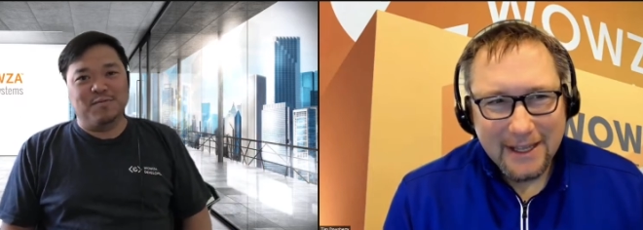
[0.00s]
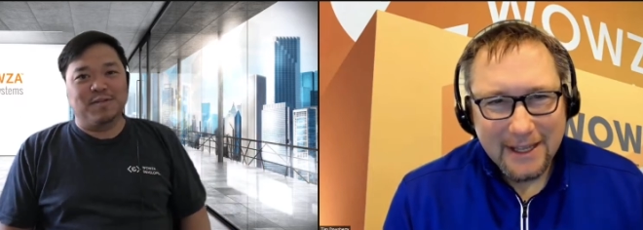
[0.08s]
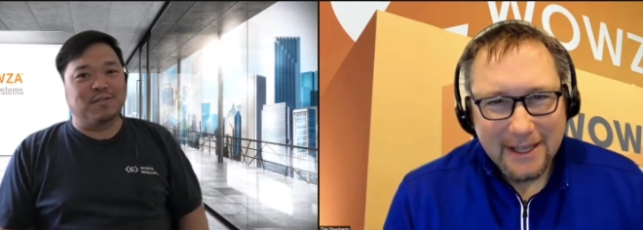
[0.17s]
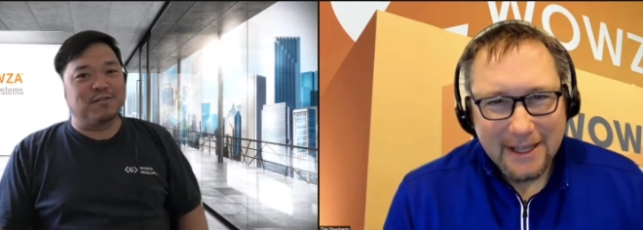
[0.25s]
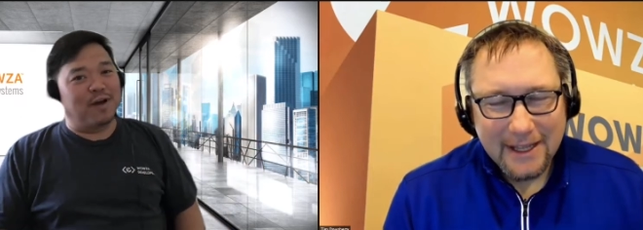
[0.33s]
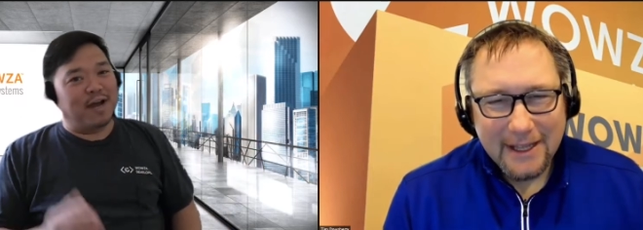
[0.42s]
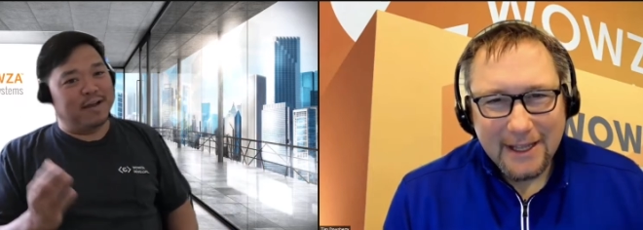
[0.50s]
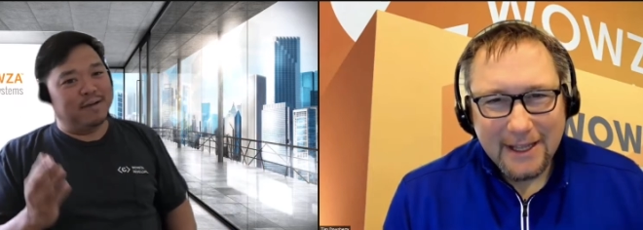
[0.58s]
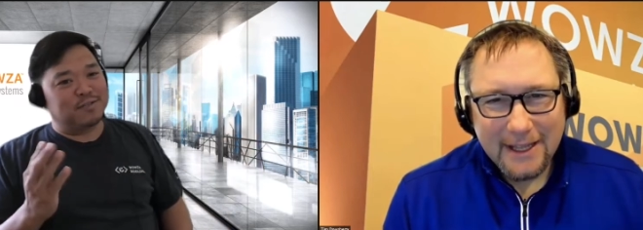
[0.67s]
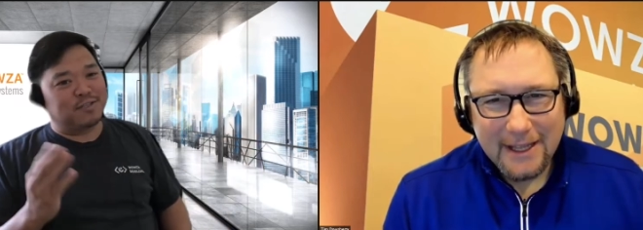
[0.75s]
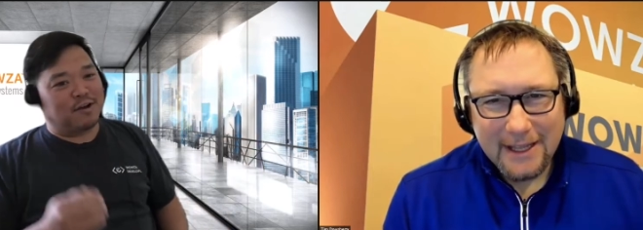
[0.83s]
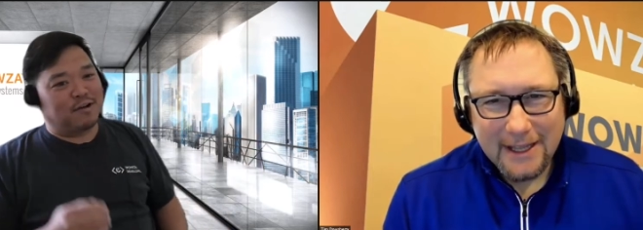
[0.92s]
Speaker 1: and so I
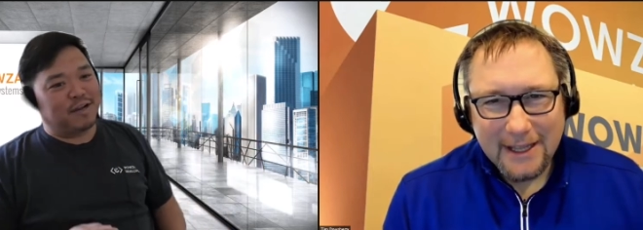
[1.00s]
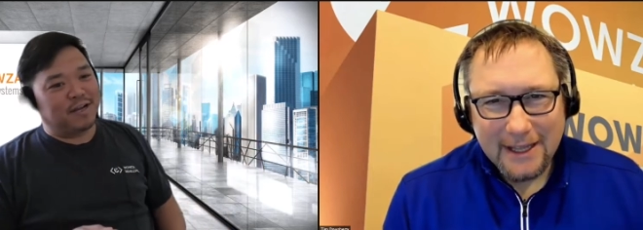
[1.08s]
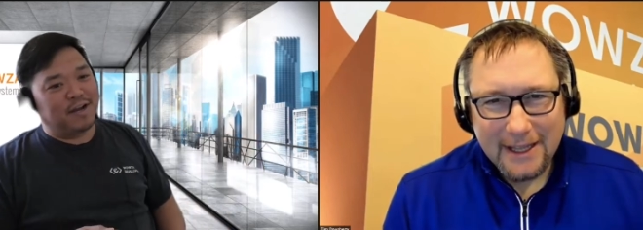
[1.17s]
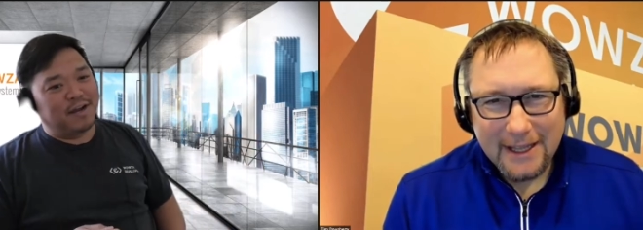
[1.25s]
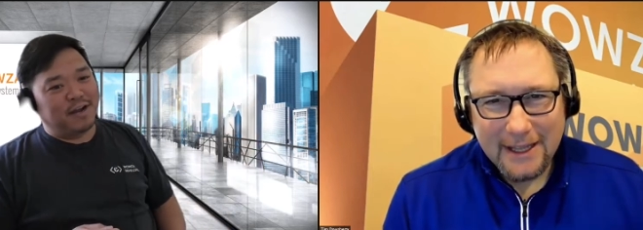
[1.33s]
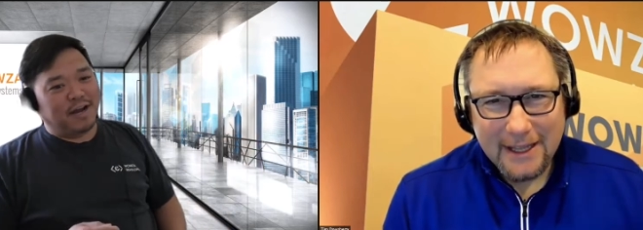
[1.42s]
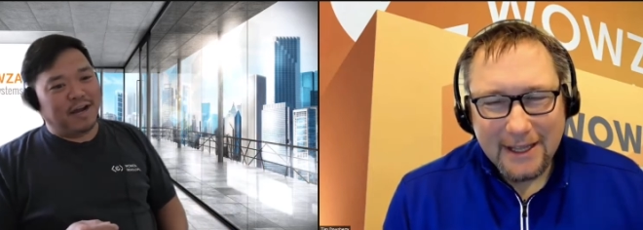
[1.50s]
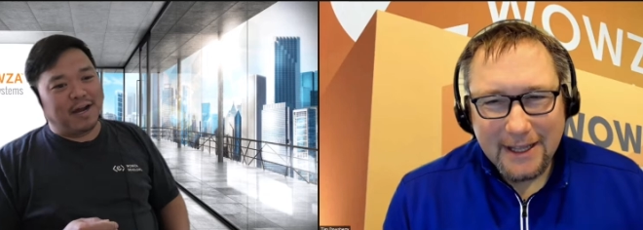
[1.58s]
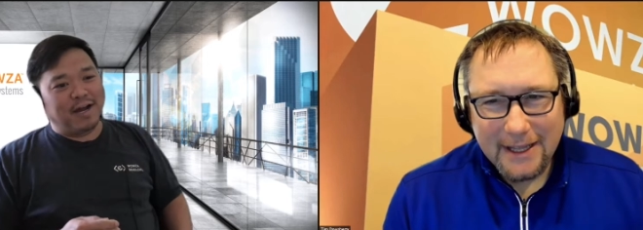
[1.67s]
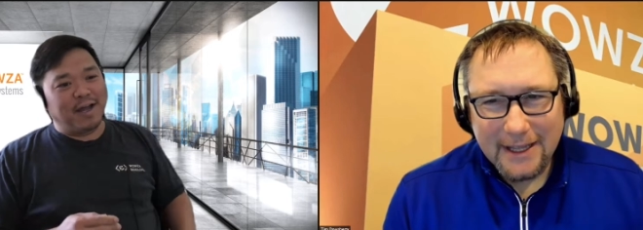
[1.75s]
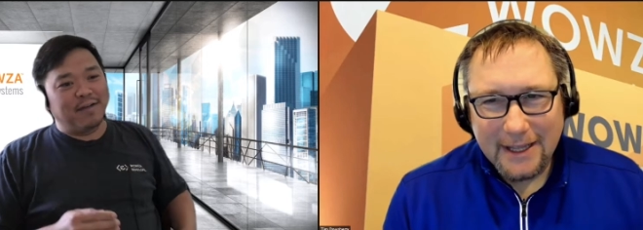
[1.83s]
am sorry uh,